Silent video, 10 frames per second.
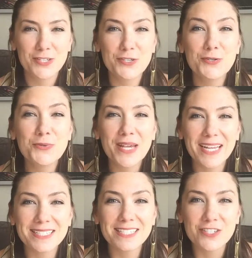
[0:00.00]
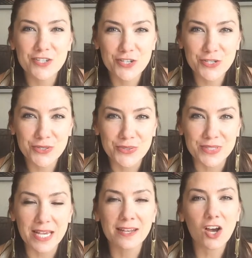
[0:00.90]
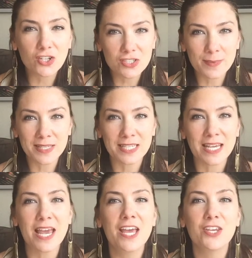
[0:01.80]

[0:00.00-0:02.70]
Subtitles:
You get to choose, and ultimately